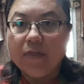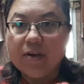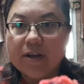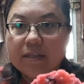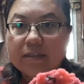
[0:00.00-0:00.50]

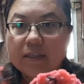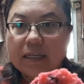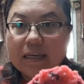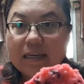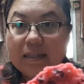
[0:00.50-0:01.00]
There it is on
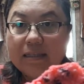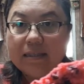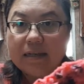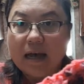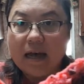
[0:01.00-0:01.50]
the
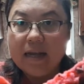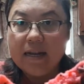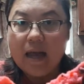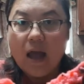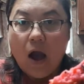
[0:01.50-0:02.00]

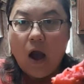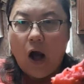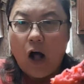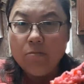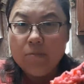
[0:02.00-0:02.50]
inside,
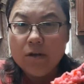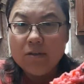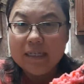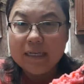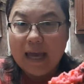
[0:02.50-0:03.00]

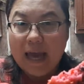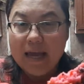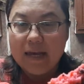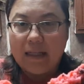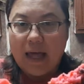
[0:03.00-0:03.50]
almost
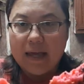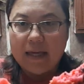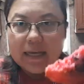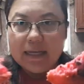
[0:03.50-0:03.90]
cake-like.